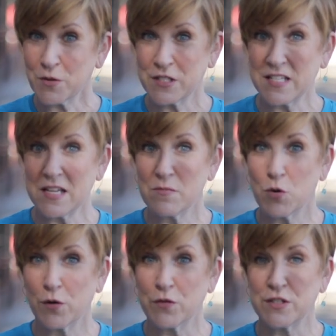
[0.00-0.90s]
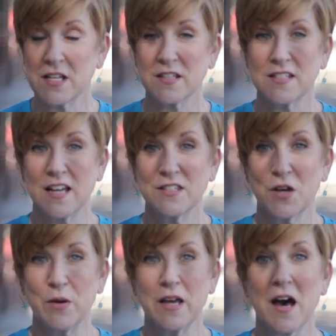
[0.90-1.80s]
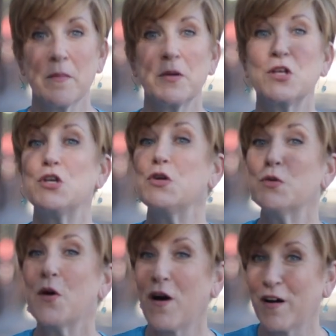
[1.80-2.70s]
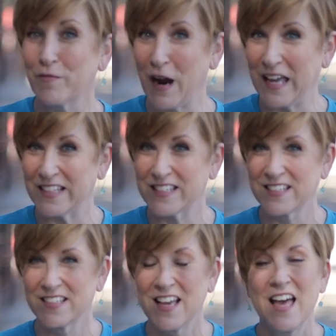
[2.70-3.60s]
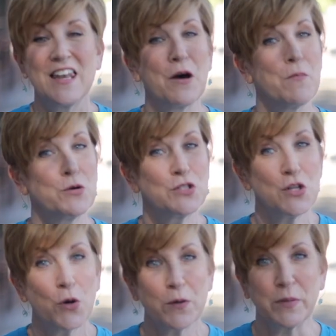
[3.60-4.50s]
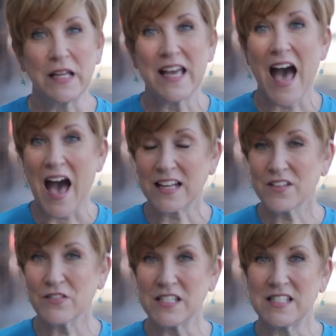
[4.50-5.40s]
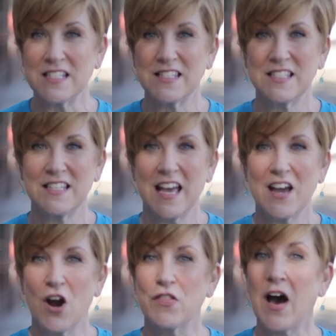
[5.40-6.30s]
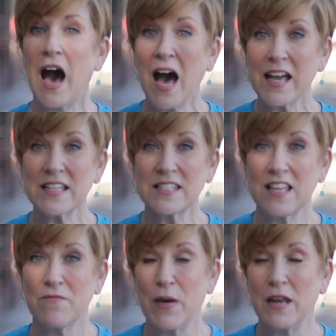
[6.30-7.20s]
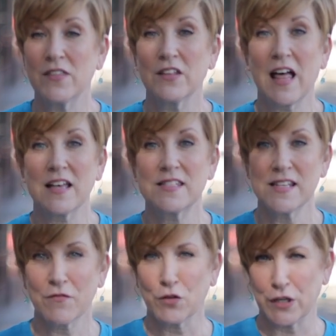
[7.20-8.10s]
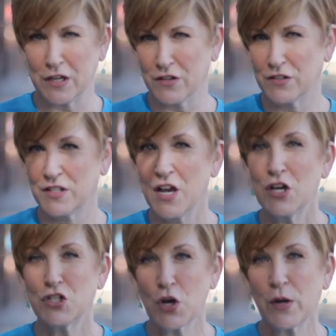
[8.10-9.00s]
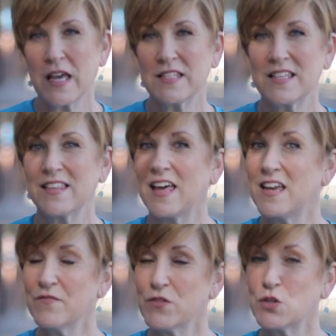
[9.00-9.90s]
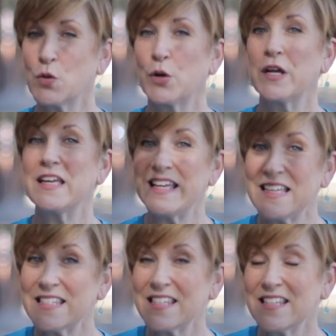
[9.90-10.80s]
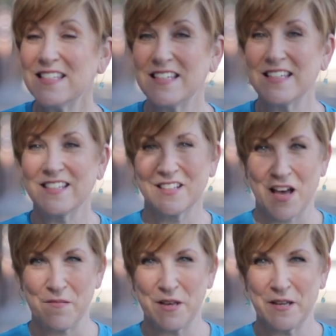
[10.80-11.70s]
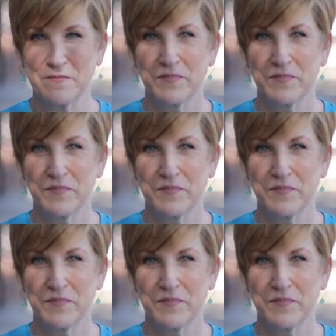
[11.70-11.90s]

you are seeing more for sale signs going up, you are right. Now, most notably, active listings today are the highest they've been in the last several years, showcasing that inventory is indeed climbing.